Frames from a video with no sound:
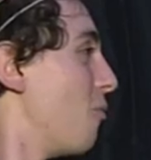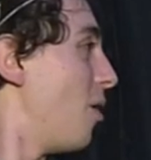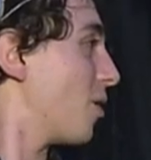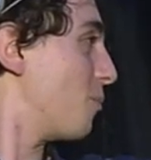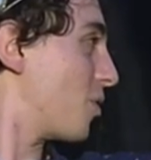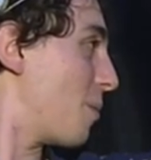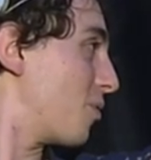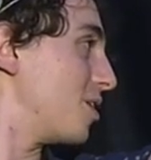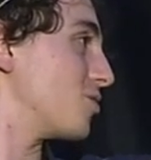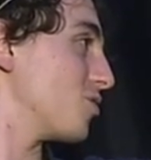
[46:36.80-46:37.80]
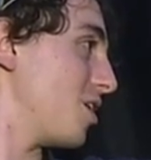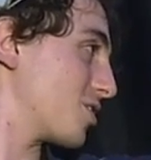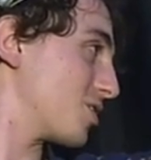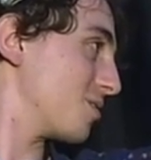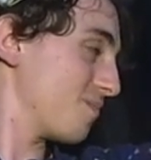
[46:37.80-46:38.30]
Welcome, proper
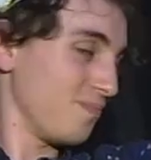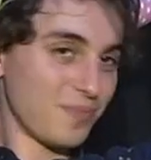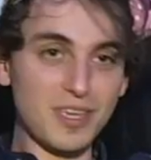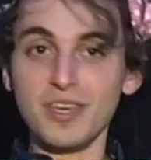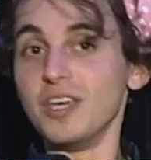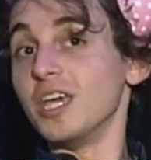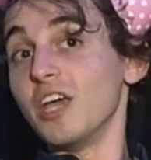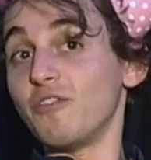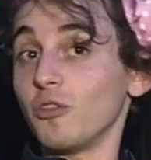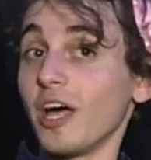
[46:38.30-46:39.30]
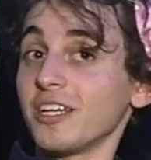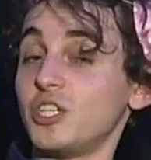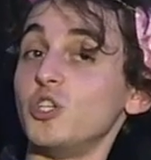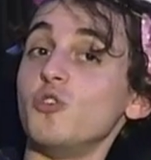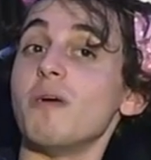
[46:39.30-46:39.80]
introduction. If you'd like
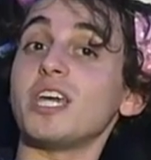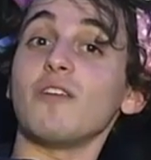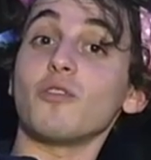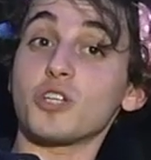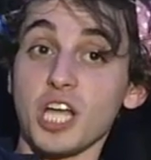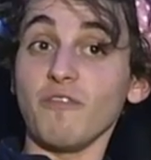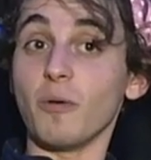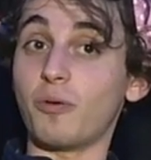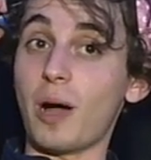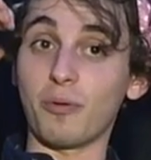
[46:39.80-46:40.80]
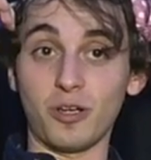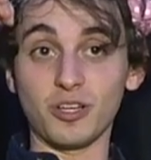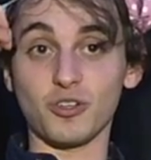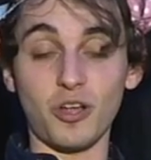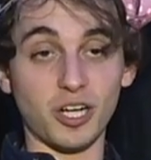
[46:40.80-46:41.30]
to, you may give yourself a proper
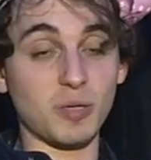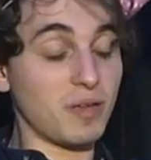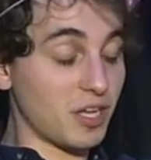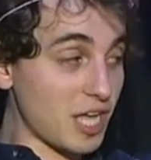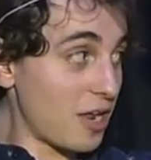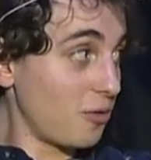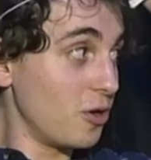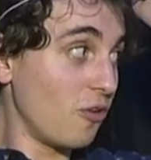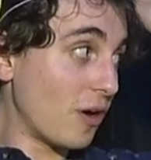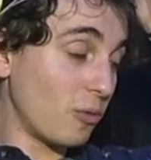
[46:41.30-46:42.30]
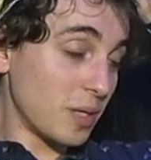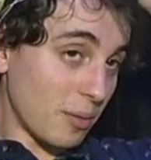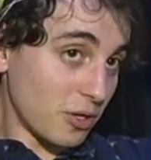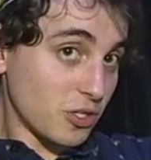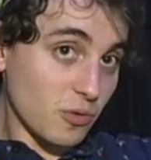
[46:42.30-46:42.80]
introduction because I don't know if I will be
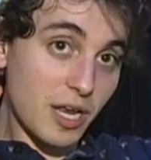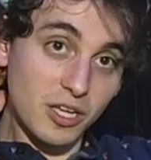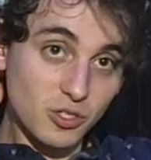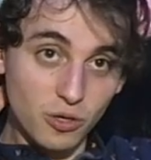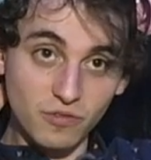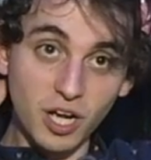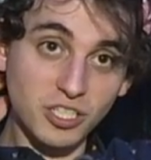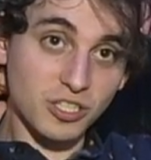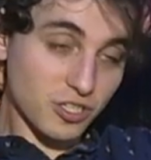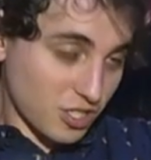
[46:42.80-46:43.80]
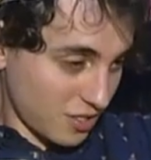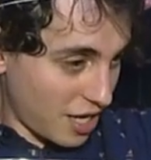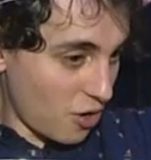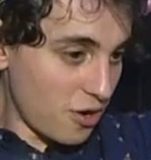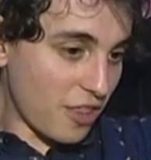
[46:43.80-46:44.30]
able to do it any sort of justice.
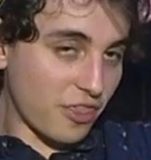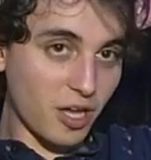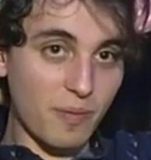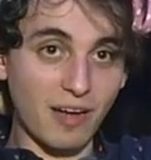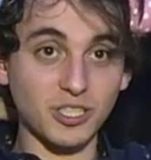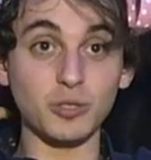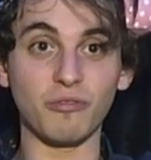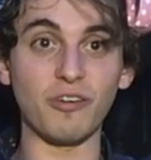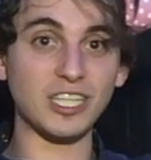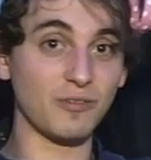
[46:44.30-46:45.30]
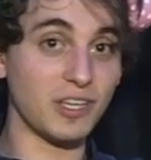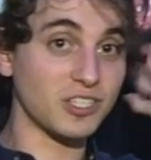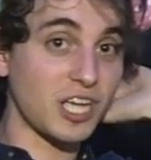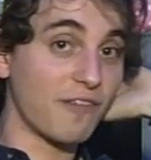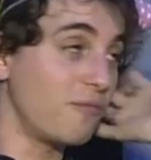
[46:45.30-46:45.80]
I know nothing about you, effectively,
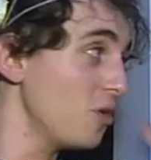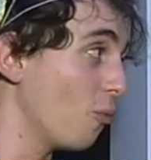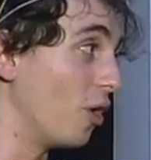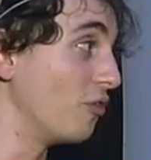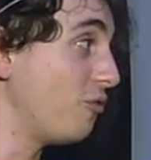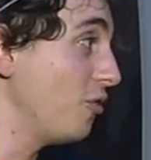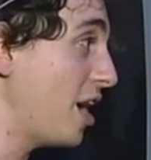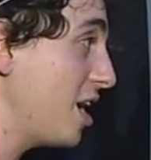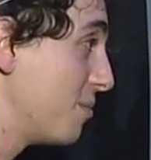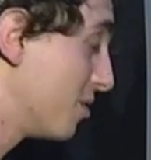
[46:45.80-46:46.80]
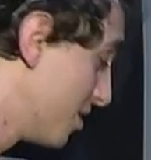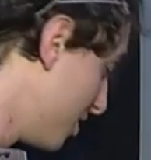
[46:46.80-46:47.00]
aside from your wonderful name.